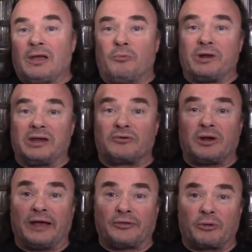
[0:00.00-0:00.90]

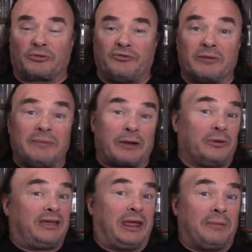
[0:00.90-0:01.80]
whatever, I thought it was fun back
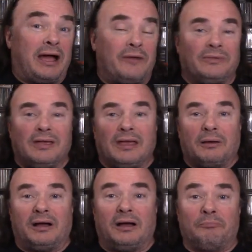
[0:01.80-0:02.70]
when it came out.
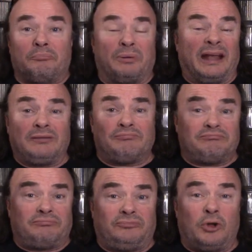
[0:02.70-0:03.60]
Um, but I
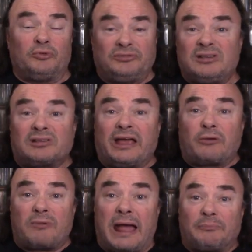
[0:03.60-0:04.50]
don't
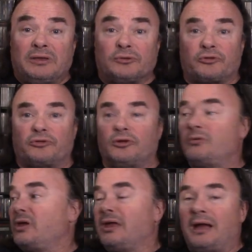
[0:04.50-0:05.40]
dislike rap either,
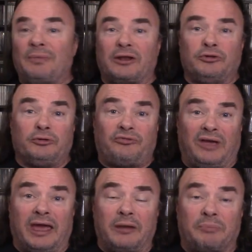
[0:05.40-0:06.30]
so I'm not a huge
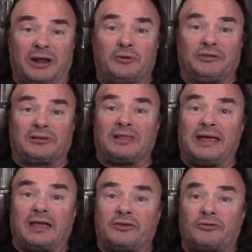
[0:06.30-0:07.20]
fan, but I don't
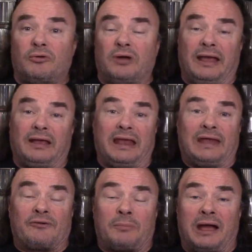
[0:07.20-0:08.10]
dislike it. So I, I
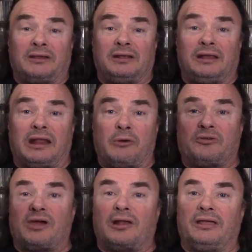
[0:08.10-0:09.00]
never minded it, and I
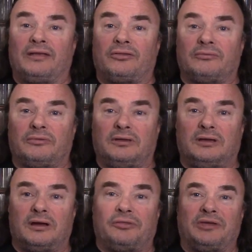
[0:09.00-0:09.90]
always kind of liked
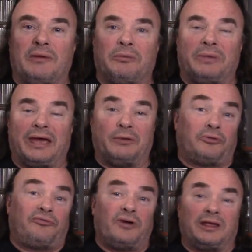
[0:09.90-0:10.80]
the uh, the On the Man. It
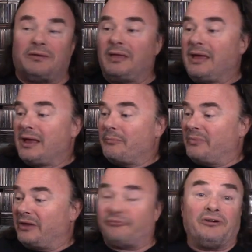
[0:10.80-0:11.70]
was funny
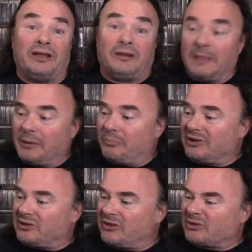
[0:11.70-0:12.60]
and fun.
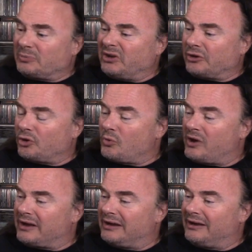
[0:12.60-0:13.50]
But uh, this particular
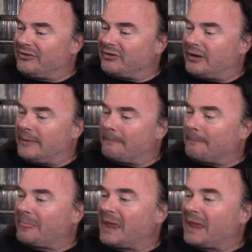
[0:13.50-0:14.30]
one is um,